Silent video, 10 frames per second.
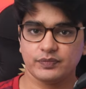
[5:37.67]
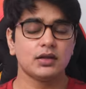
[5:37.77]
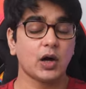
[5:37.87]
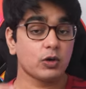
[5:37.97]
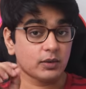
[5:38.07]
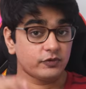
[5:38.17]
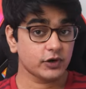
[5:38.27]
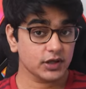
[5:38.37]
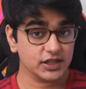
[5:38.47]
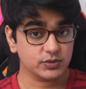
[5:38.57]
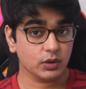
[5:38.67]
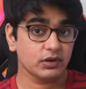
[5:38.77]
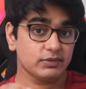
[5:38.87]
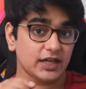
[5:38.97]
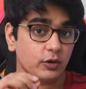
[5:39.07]
Now, comfort is
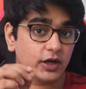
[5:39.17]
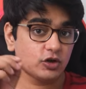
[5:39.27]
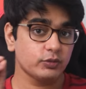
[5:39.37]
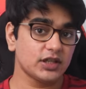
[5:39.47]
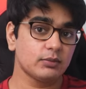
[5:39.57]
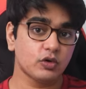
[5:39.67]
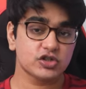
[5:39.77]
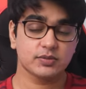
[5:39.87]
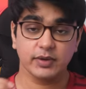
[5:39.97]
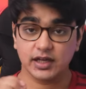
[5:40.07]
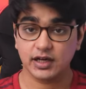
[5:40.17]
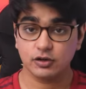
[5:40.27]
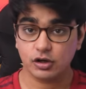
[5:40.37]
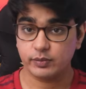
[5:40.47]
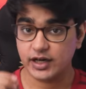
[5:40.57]
probably going to be the most make it
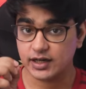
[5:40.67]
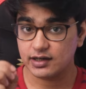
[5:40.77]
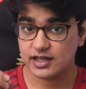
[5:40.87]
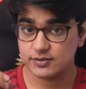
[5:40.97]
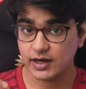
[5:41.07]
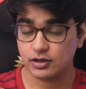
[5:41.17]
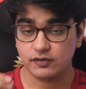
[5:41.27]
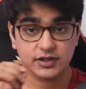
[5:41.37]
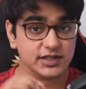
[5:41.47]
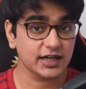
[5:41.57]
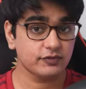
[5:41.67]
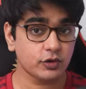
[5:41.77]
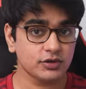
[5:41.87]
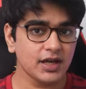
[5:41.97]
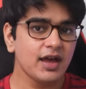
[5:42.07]
or break it aspect of this
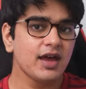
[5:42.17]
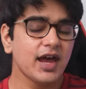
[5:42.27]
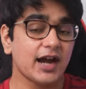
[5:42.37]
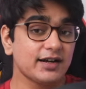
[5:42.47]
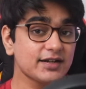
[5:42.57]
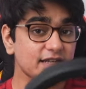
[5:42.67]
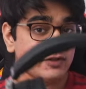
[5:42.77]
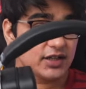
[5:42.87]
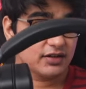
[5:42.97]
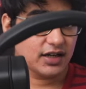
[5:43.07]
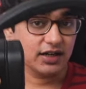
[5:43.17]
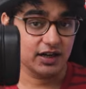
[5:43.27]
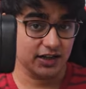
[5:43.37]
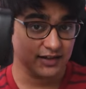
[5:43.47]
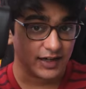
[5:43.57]
headphone, and at
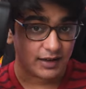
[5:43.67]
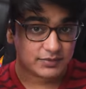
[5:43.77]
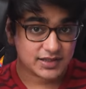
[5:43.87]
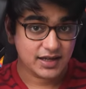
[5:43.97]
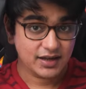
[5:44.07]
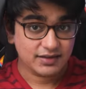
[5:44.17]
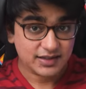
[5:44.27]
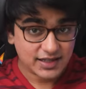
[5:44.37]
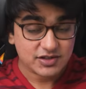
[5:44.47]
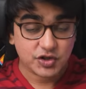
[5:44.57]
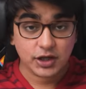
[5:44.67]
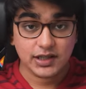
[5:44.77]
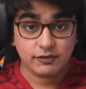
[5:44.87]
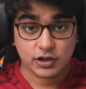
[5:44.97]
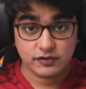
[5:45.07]
718 grams, this is
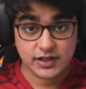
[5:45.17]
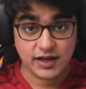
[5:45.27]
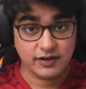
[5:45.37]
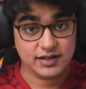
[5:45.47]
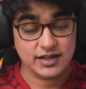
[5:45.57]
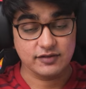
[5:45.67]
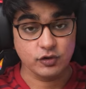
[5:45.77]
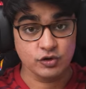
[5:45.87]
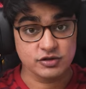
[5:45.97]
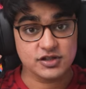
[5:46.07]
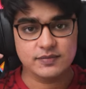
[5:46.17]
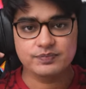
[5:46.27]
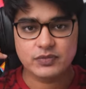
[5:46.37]
really one of the heaviest headphones.